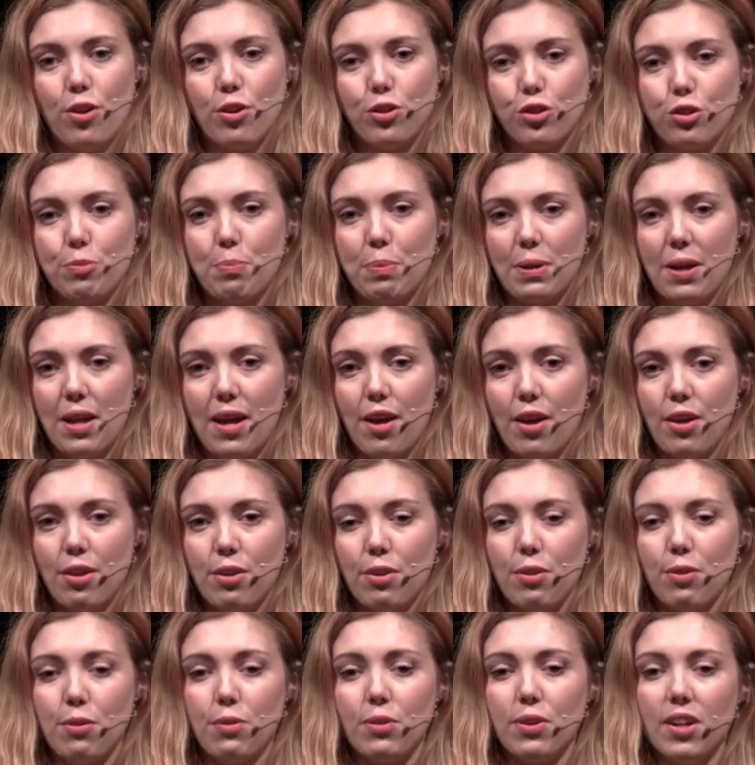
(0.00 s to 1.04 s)
entrepreneur
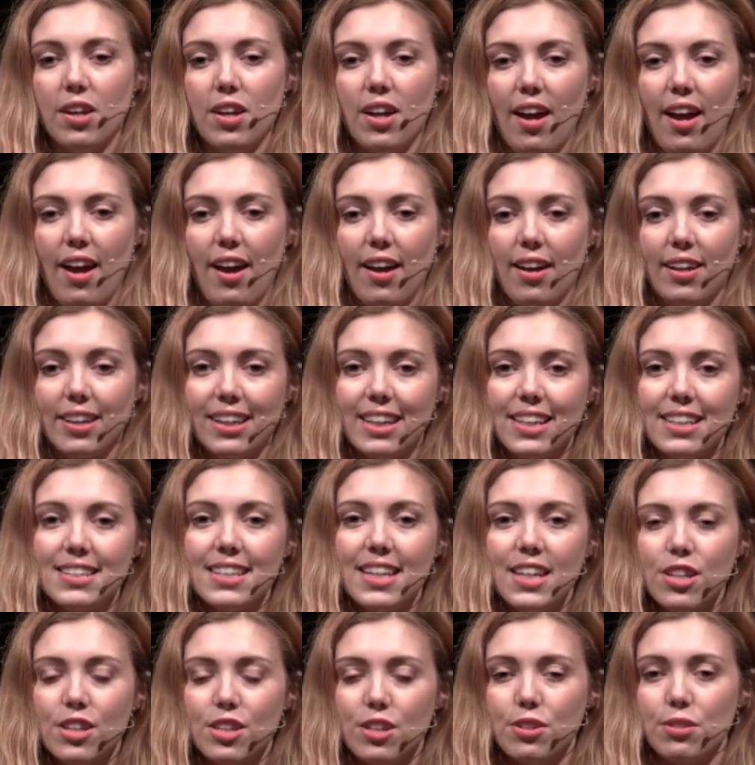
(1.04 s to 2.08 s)
who uh,
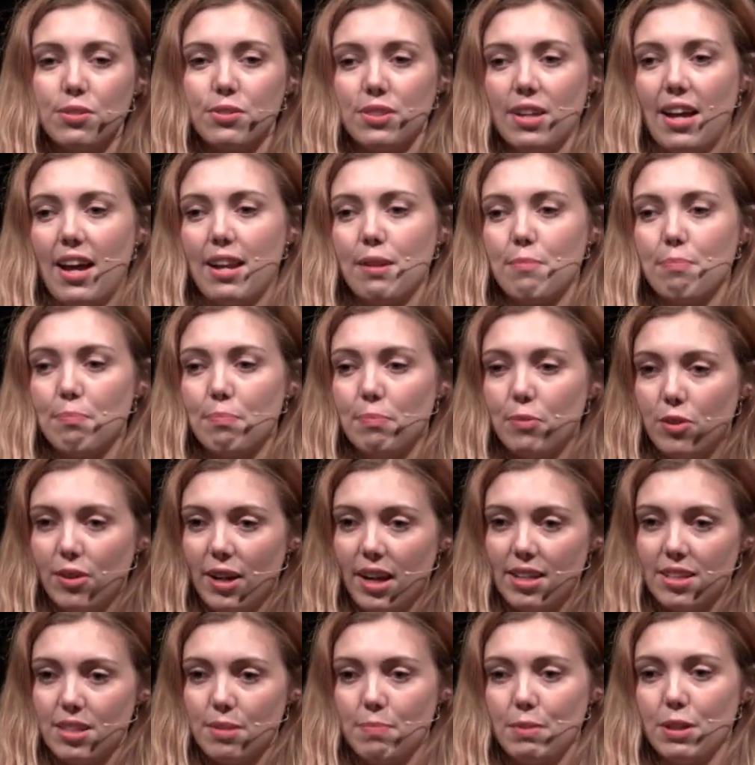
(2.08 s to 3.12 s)
continues and
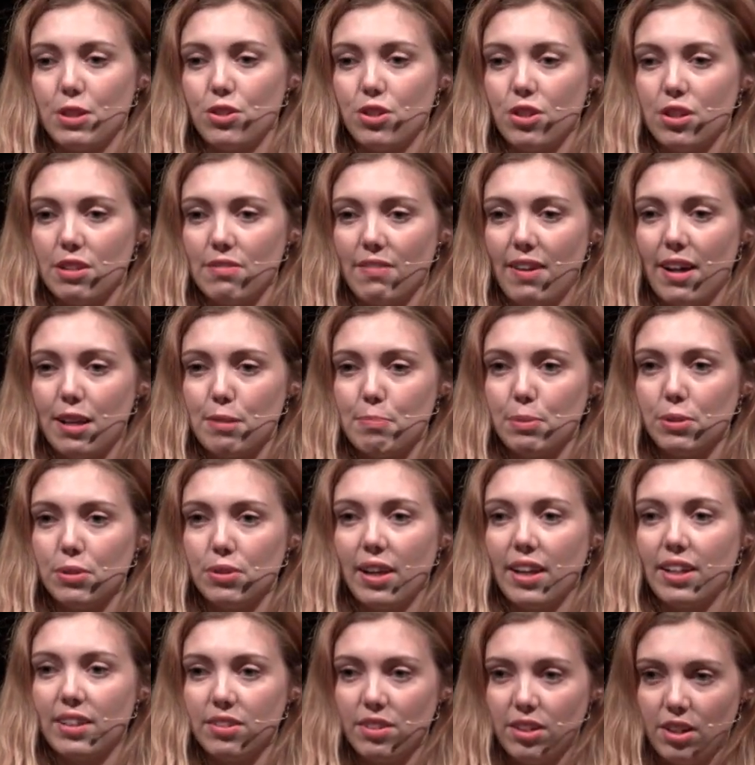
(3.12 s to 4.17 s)
creates something truly valuable
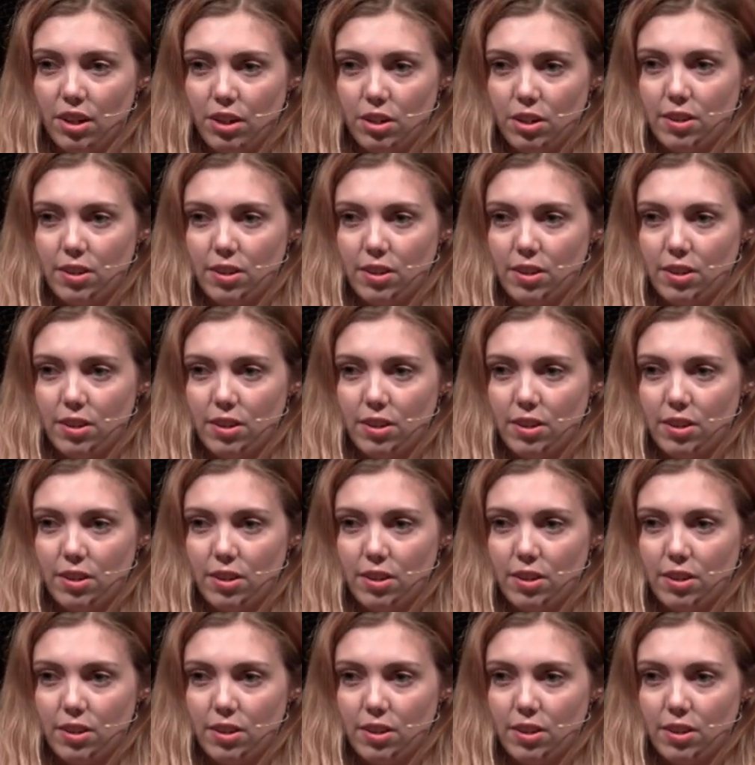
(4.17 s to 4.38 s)
and you know